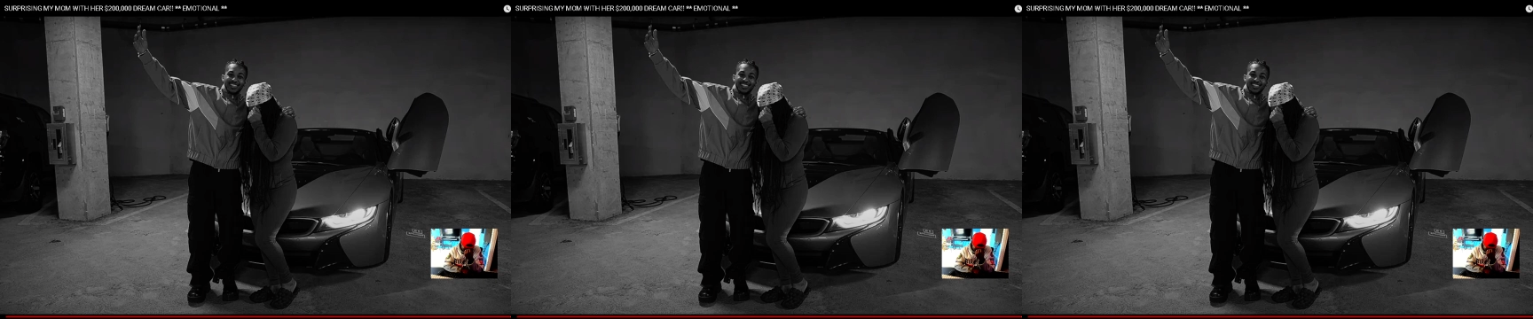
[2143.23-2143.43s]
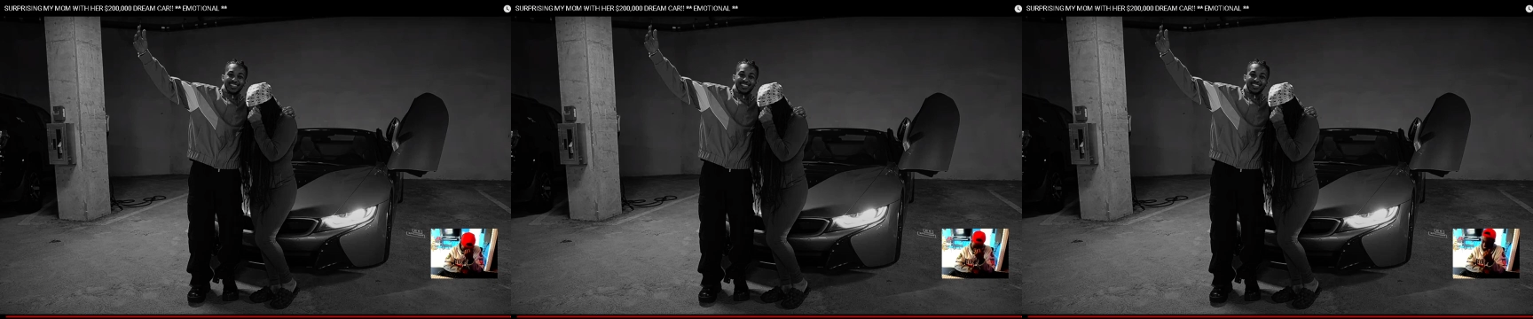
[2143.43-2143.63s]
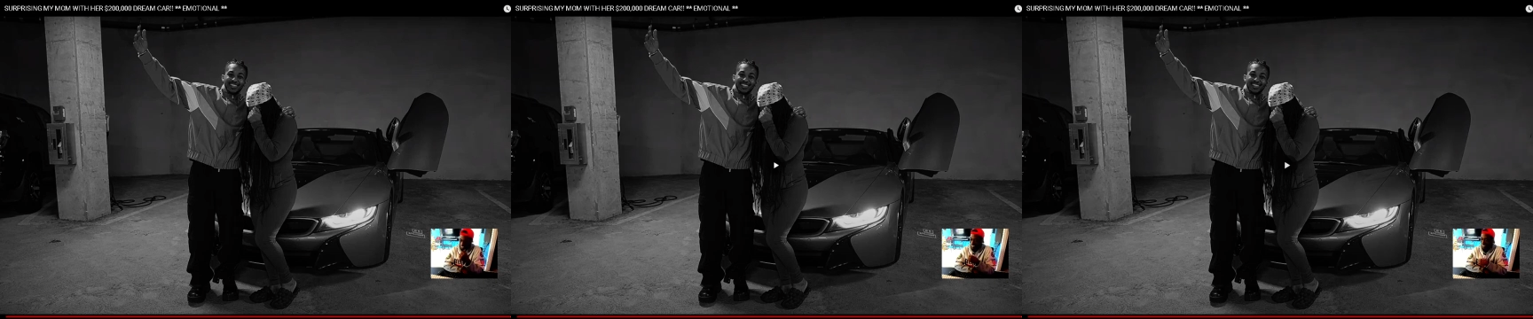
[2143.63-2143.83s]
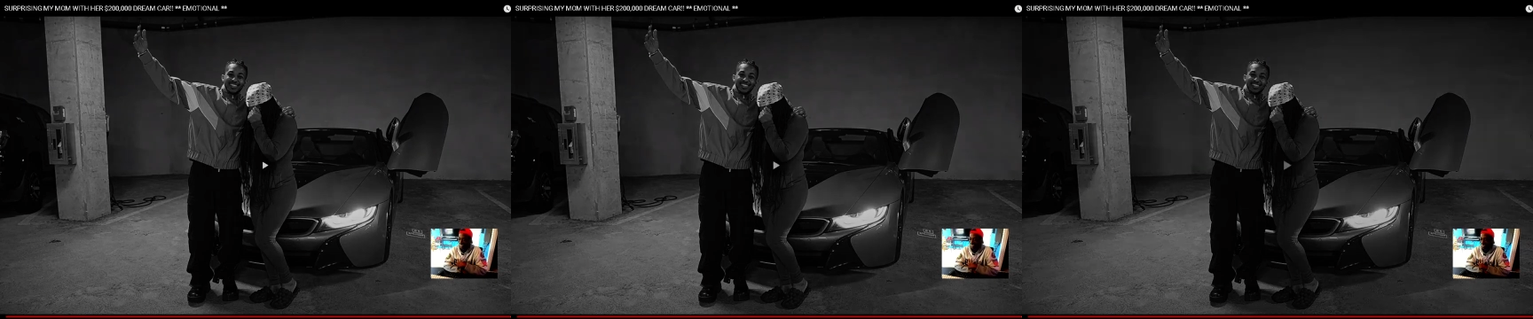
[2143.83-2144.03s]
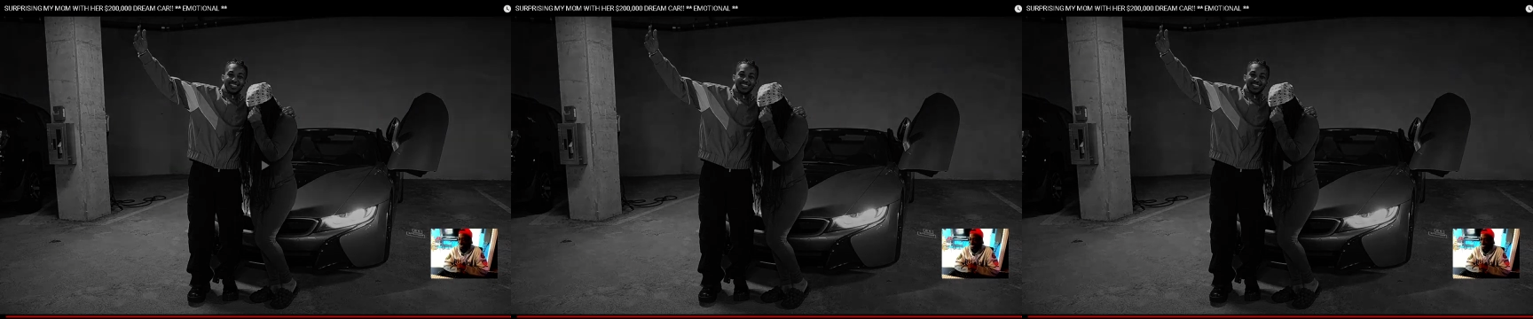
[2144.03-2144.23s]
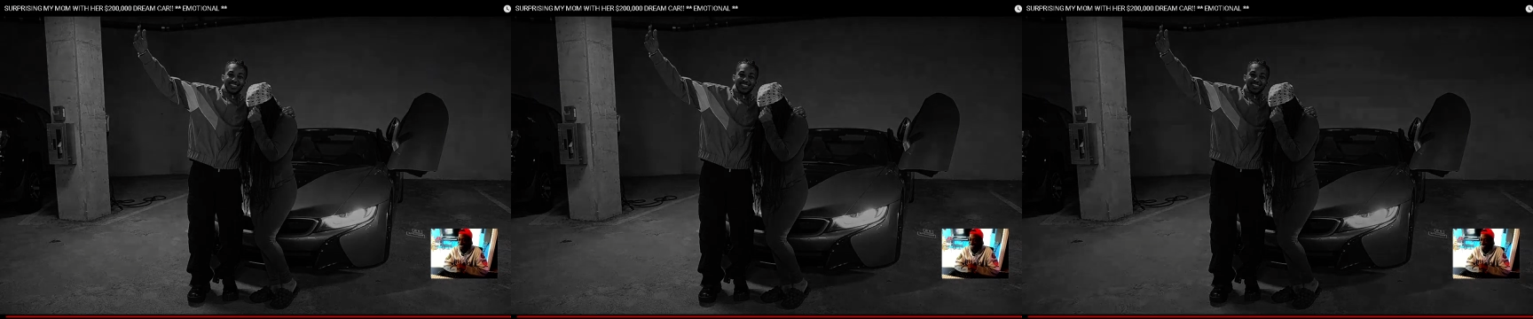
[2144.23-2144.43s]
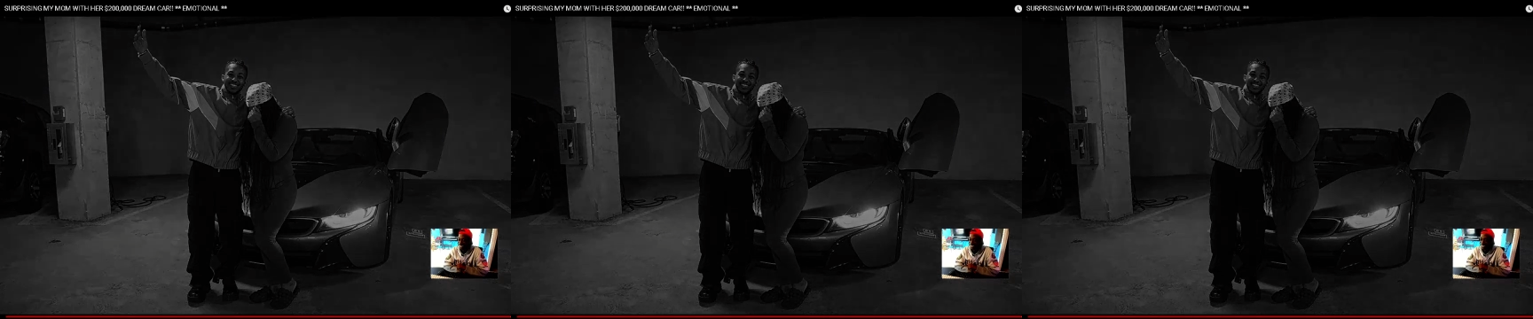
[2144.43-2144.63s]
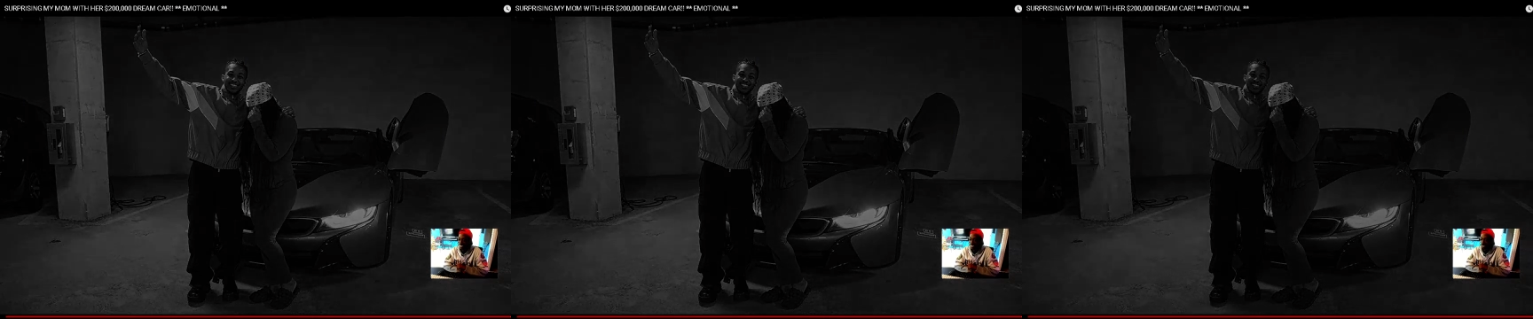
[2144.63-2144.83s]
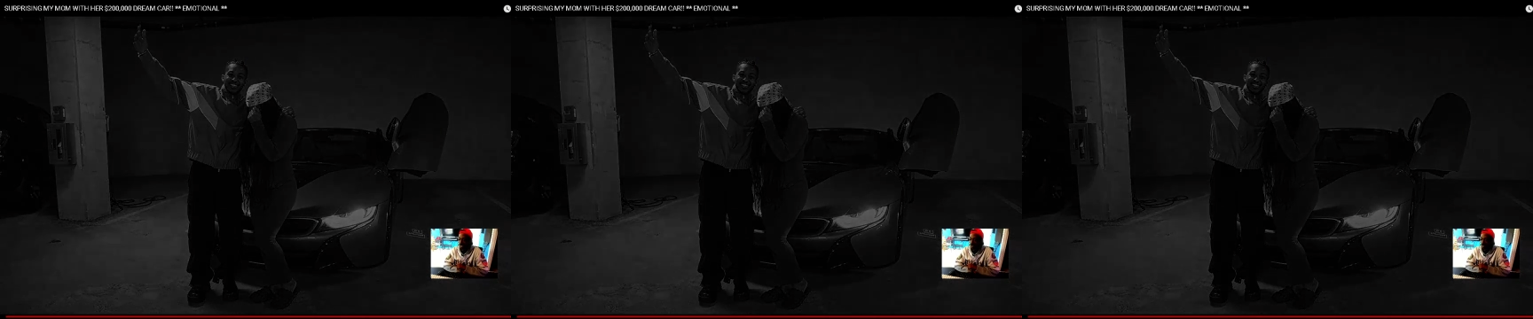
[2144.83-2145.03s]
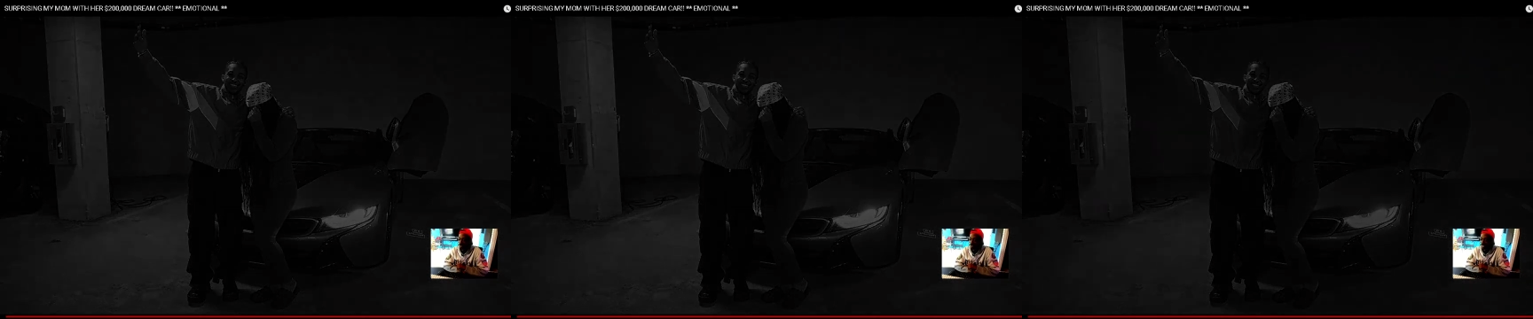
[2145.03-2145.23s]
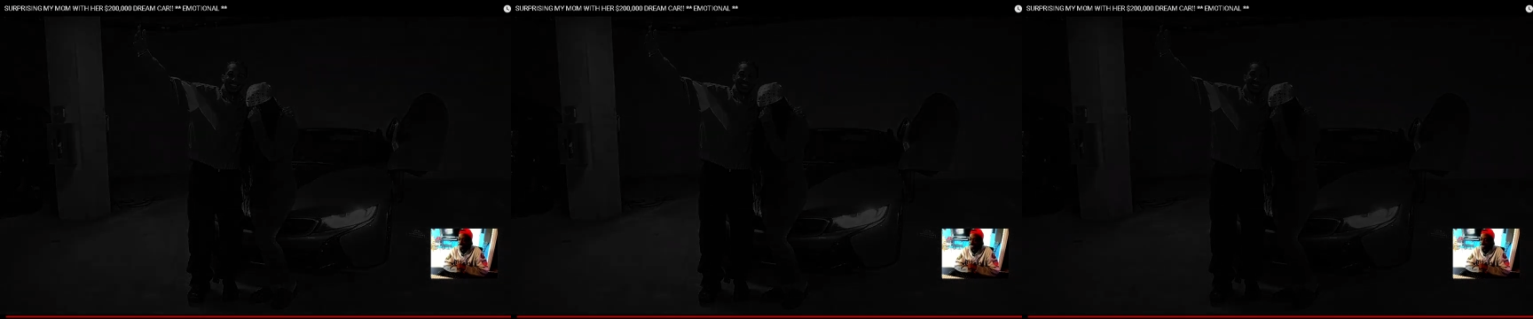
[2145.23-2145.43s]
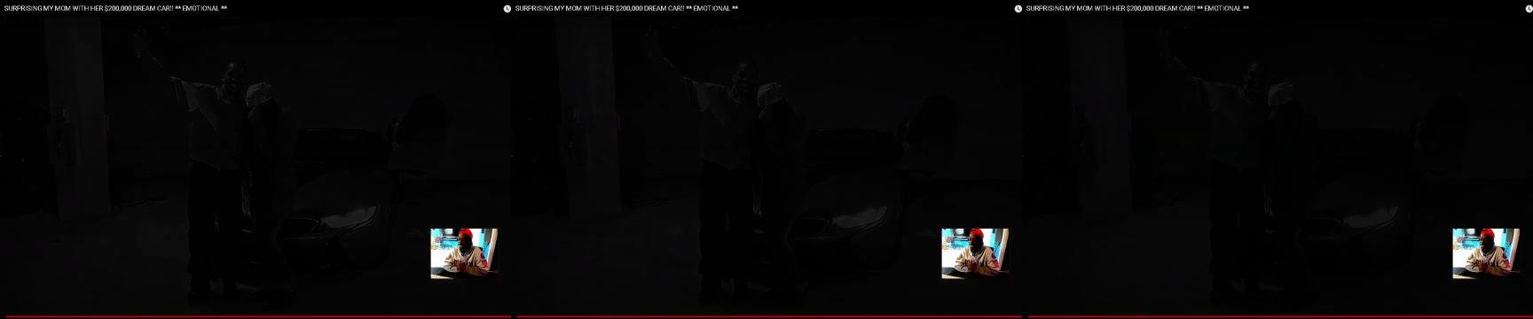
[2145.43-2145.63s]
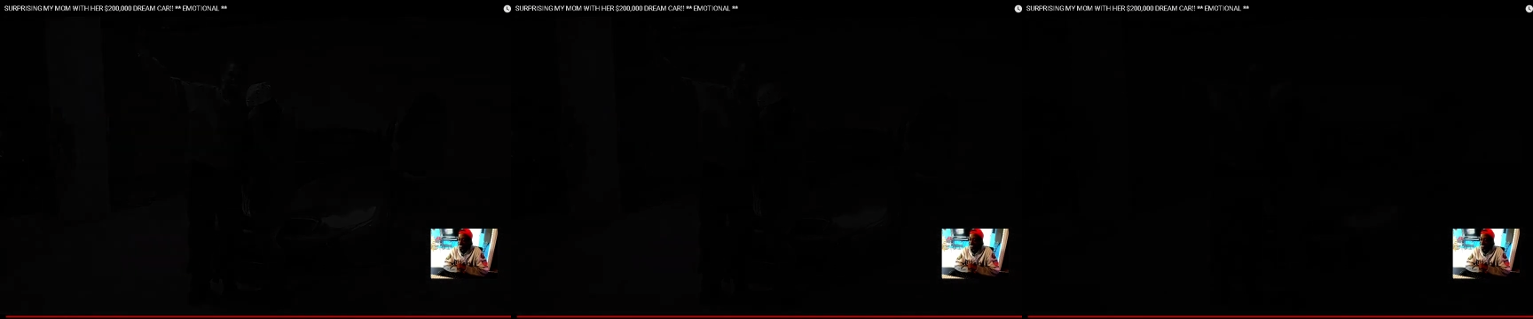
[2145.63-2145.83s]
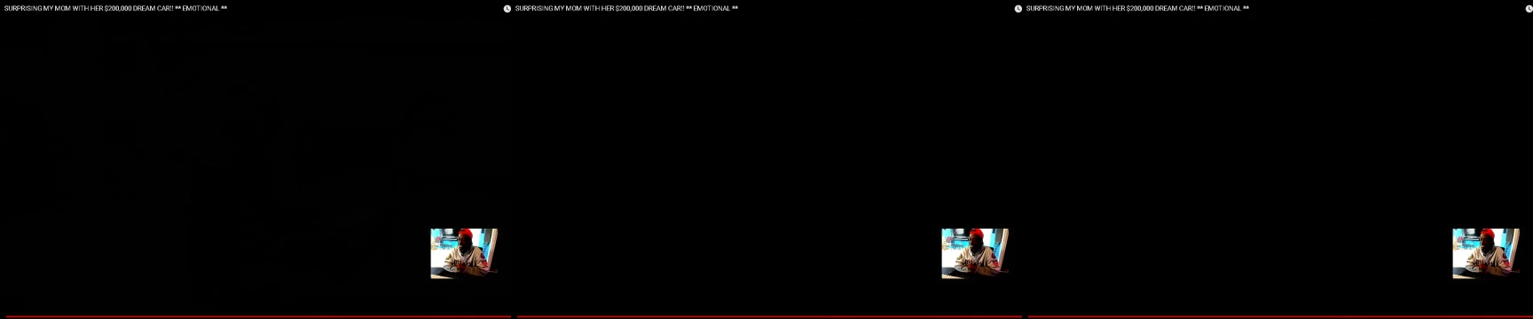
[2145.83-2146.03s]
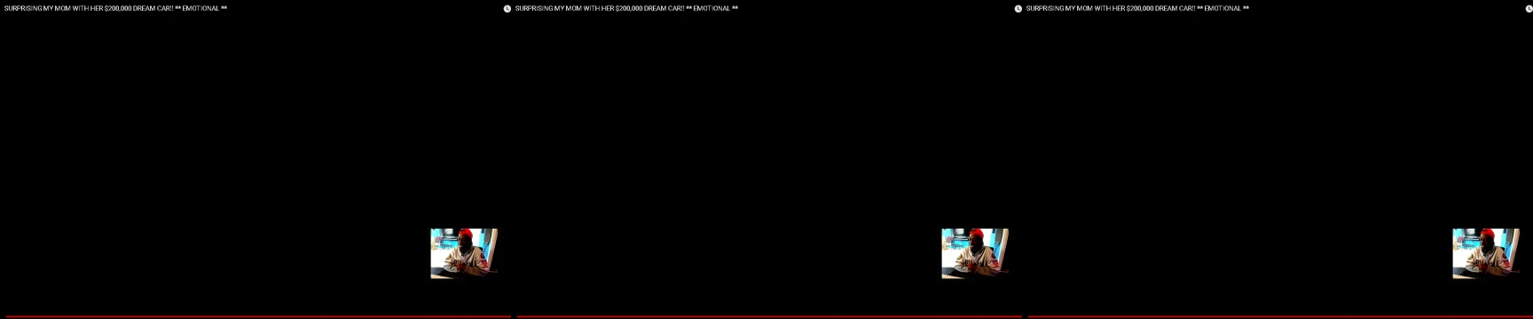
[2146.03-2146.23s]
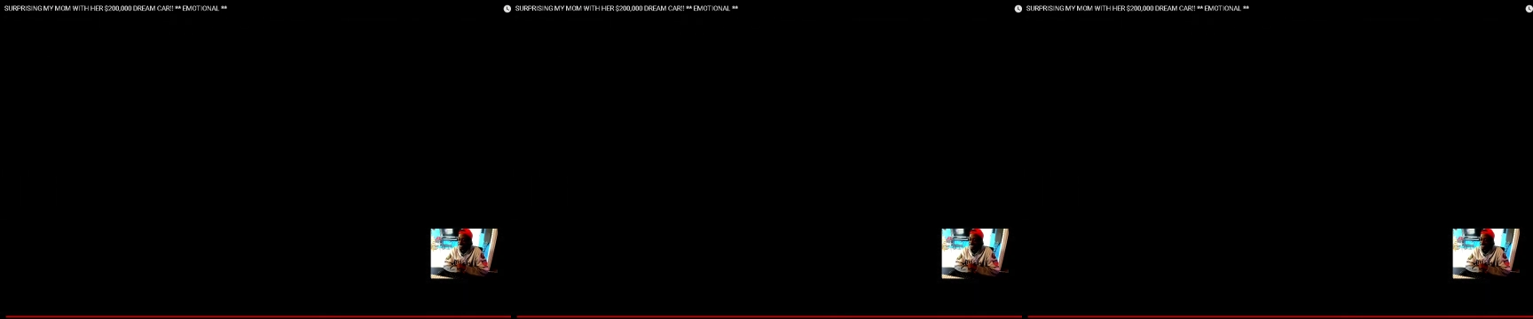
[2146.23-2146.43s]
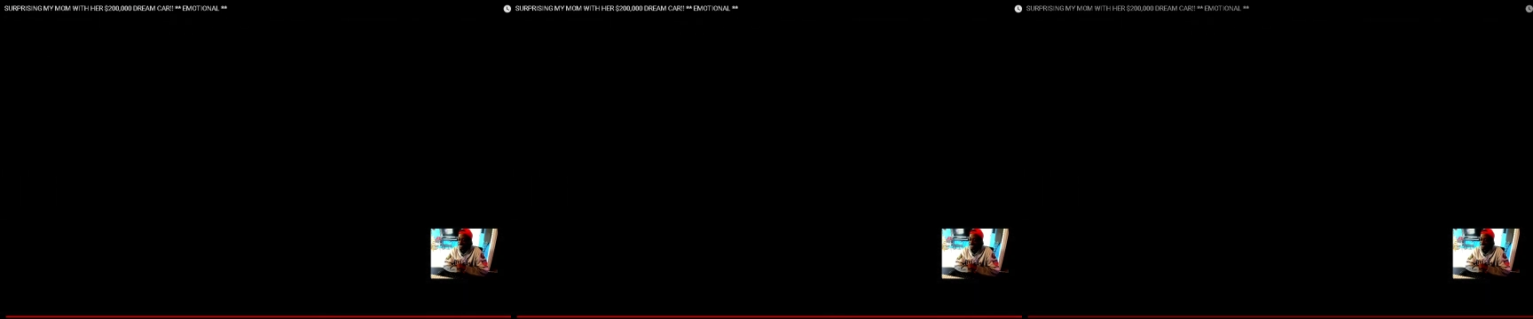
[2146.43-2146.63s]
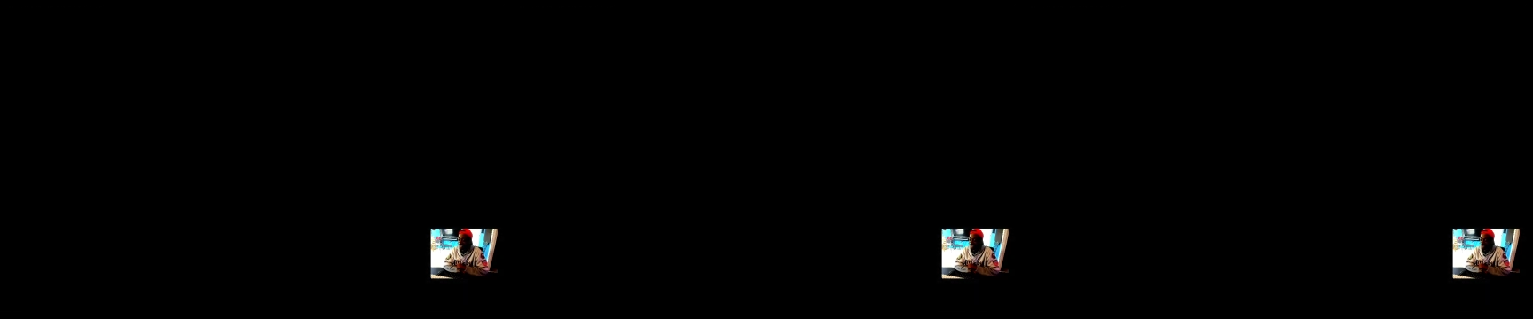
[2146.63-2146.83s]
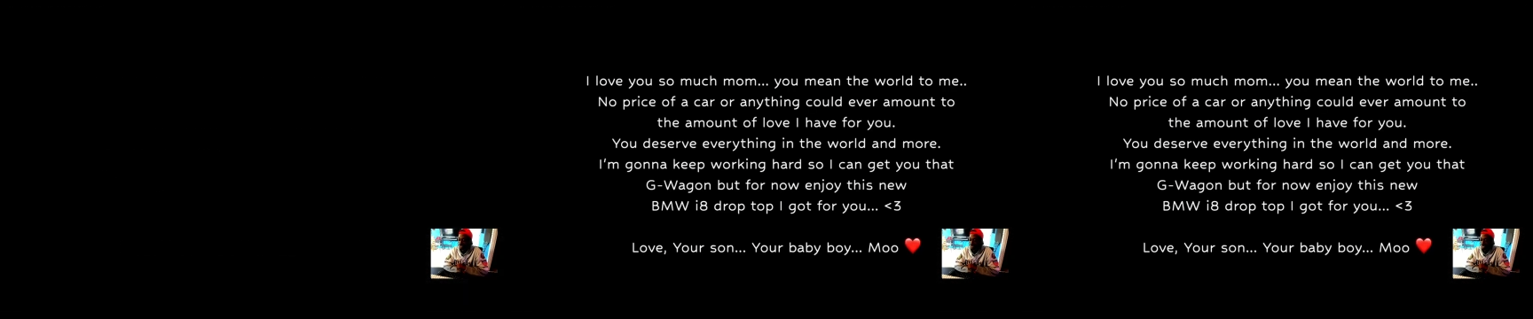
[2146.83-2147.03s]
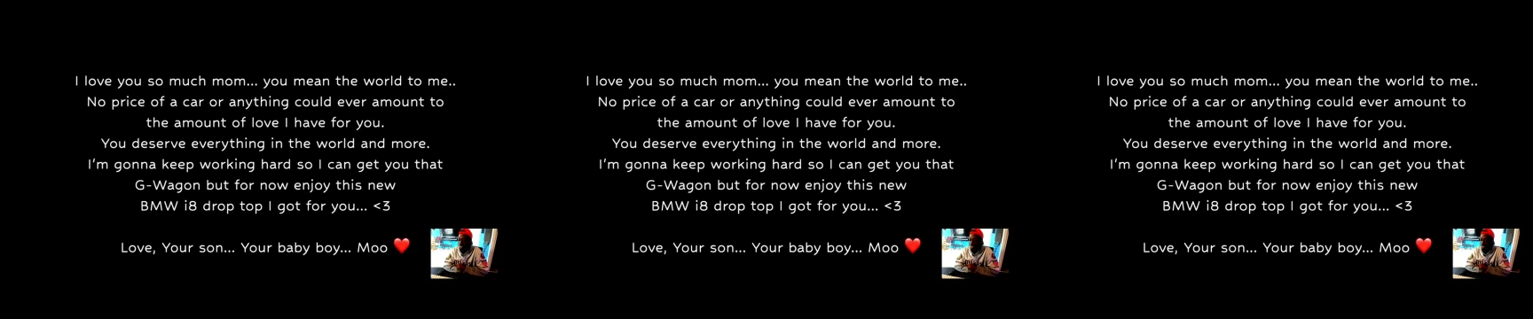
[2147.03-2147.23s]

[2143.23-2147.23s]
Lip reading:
(no speaker visible)